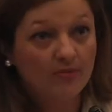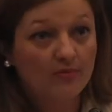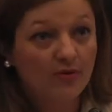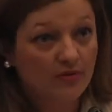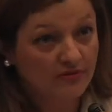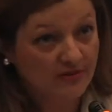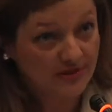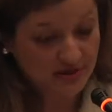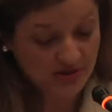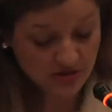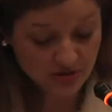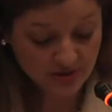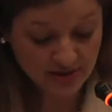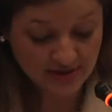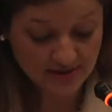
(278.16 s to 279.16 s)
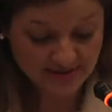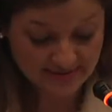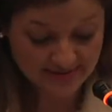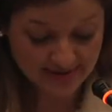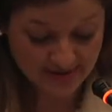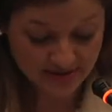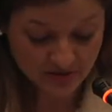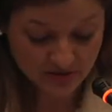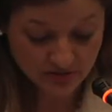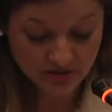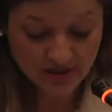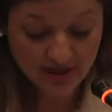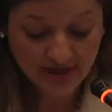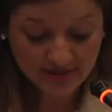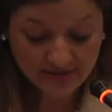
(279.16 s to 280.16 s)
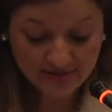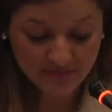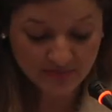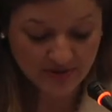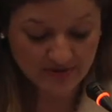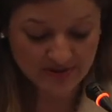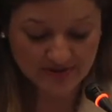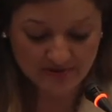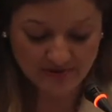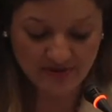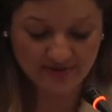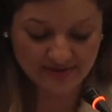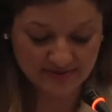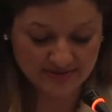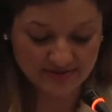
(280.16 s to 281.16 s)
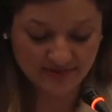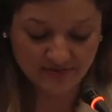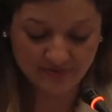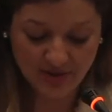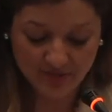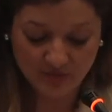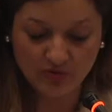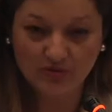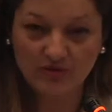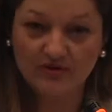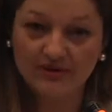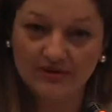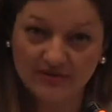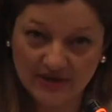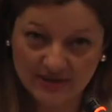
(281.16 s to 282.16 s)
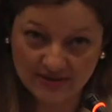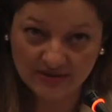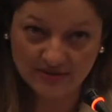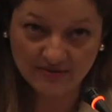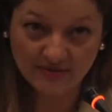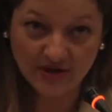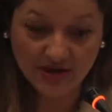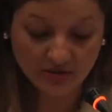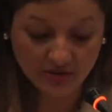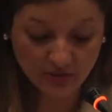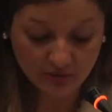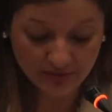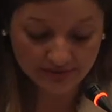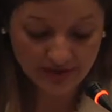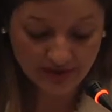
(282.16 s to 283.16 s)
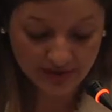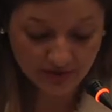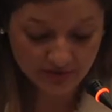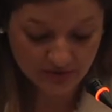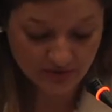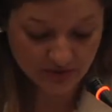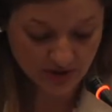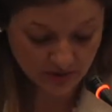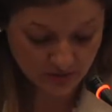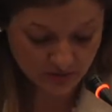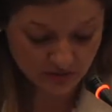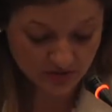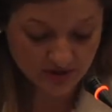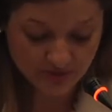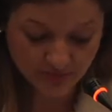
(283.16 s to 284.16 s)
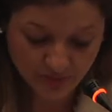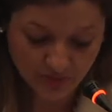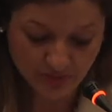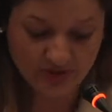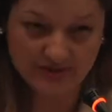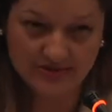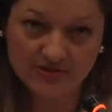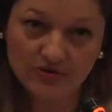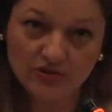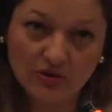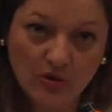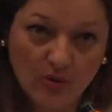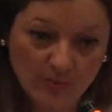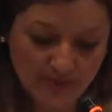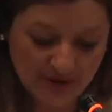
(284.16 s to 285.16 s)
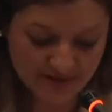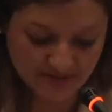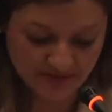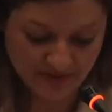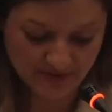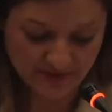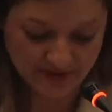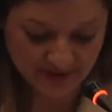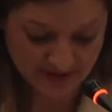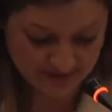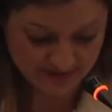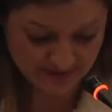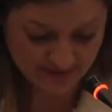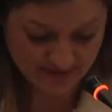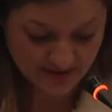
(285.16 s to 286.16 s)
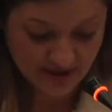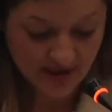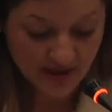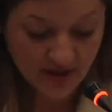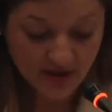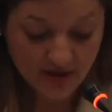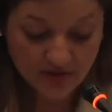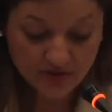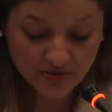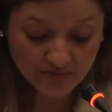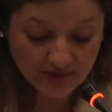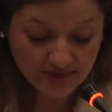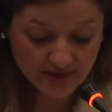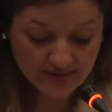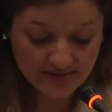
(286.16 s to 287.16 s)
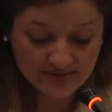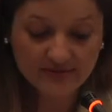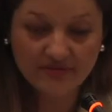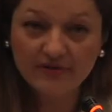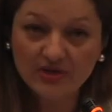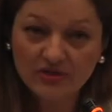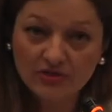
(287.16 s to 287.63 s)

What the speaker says: both the national legislations and the Marine Strategy Framework Directive and all the EU laws and policies to combat marine litter, as well as the